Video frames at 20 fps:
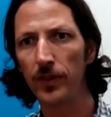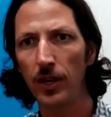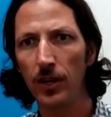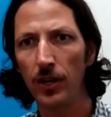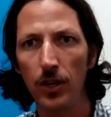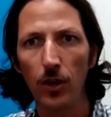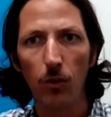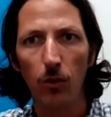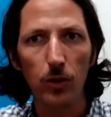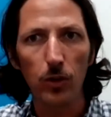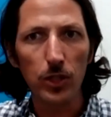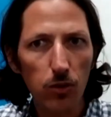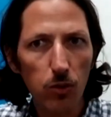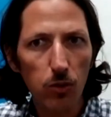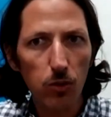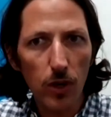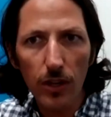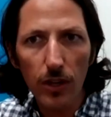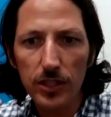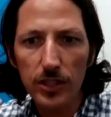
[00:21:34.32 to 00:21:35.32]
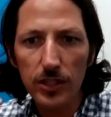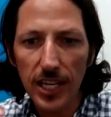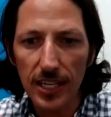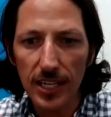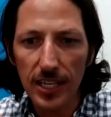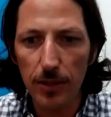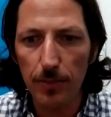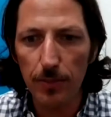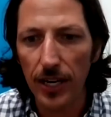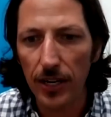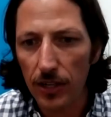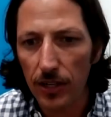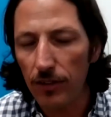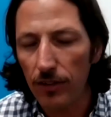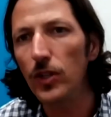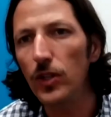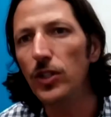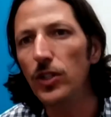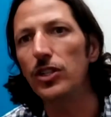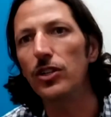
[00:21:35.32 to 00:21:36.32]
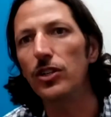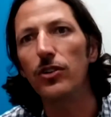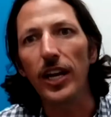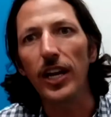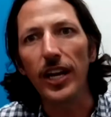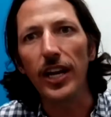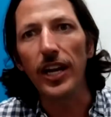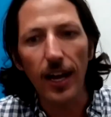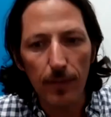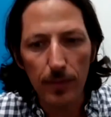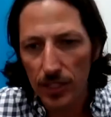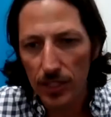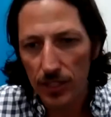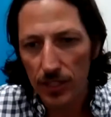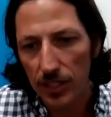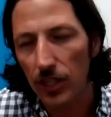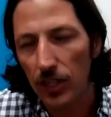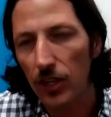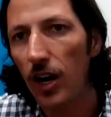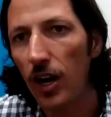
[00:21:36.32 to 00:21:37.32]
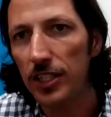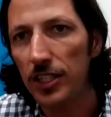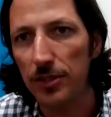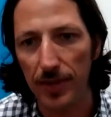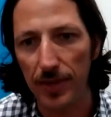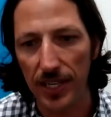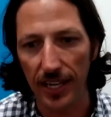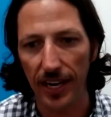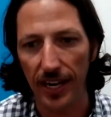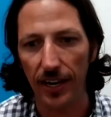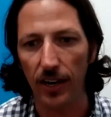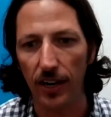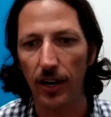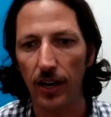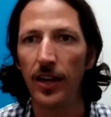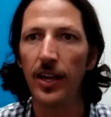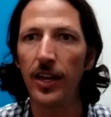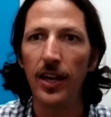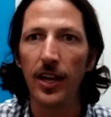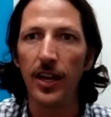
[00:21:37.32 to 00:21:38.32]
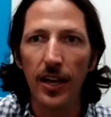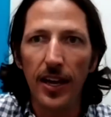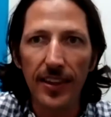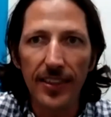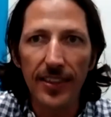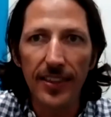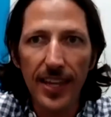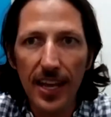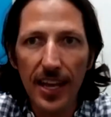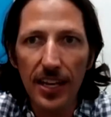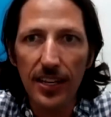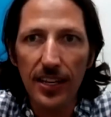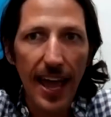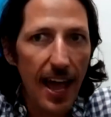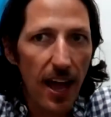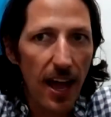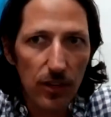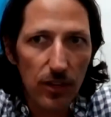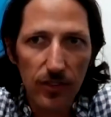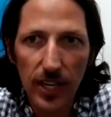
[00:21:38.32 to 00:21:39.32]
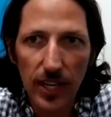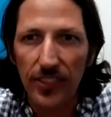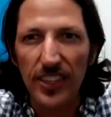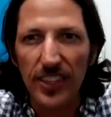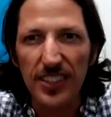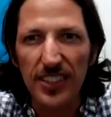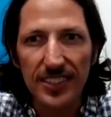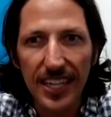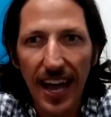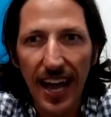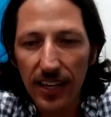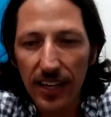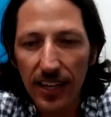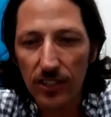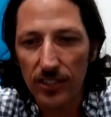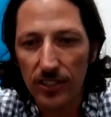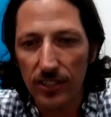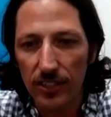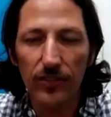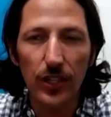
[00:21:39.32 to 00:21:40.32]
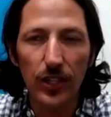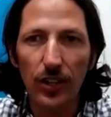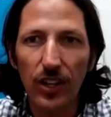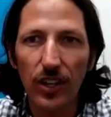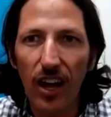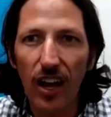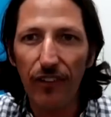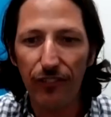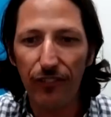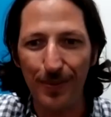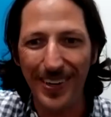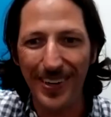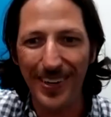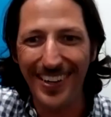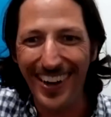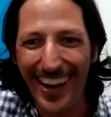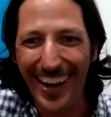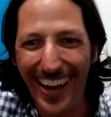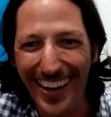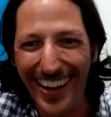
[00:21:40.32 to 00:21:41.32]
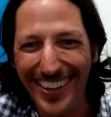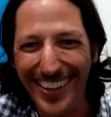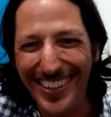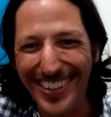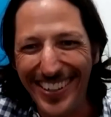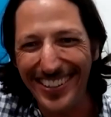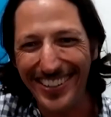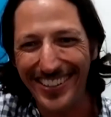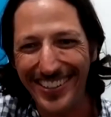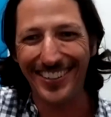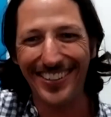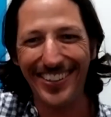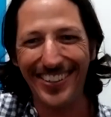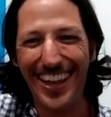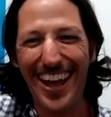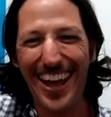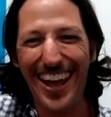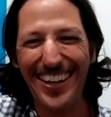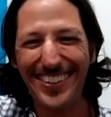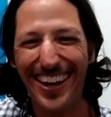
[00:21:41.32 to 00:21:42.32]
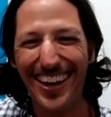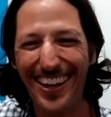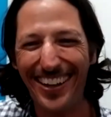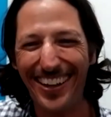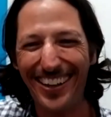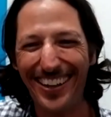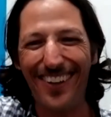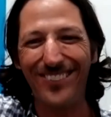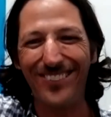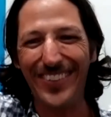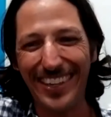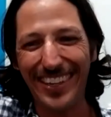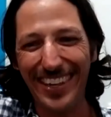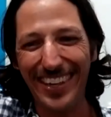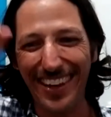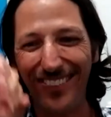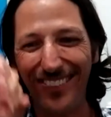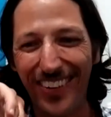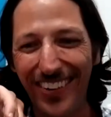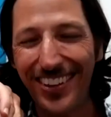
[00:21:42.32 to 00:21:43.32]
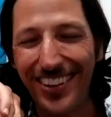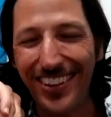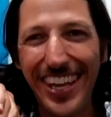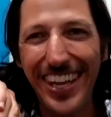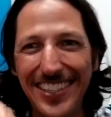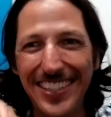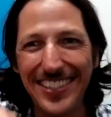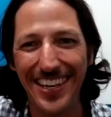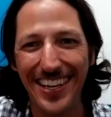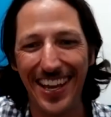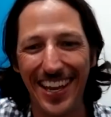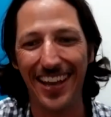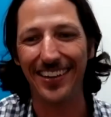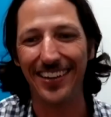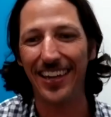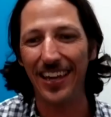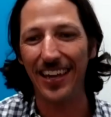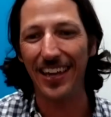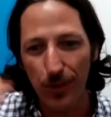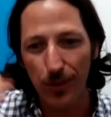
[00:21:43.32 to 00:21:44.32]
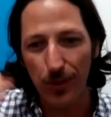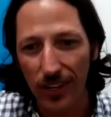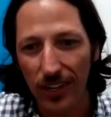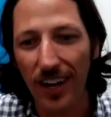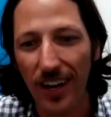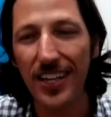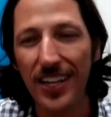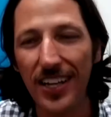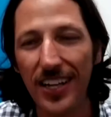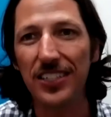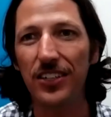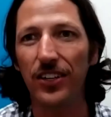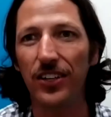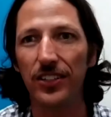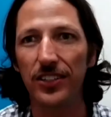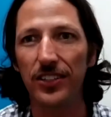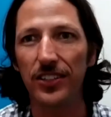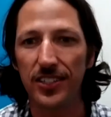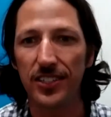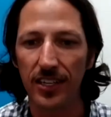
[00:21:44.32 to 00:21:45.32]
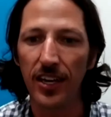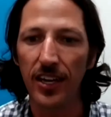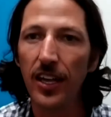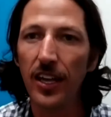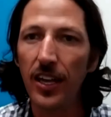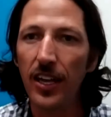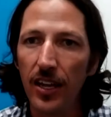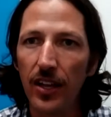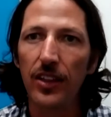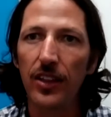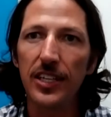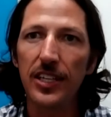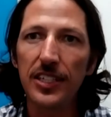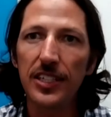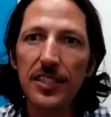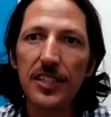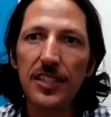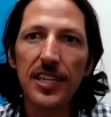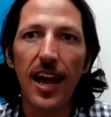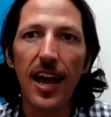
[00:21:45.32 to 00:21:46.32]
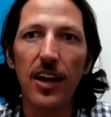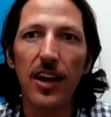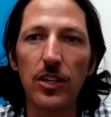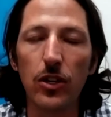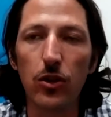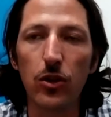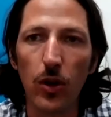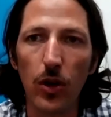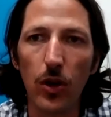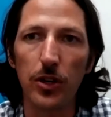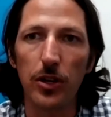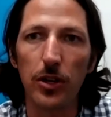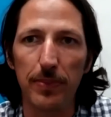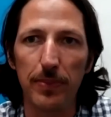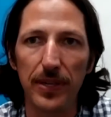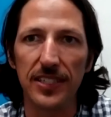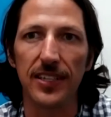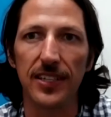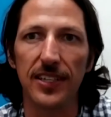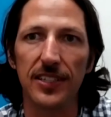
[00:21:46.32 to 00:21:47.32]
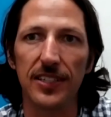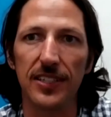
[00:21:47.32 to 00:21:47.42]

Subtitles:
Which one of those has a better conversion rate? How much does it cost me there? And then now you've got the dials of your law firm in your hand. You can turn that dial up and get more leads in, get more consults. This is how you grow your business.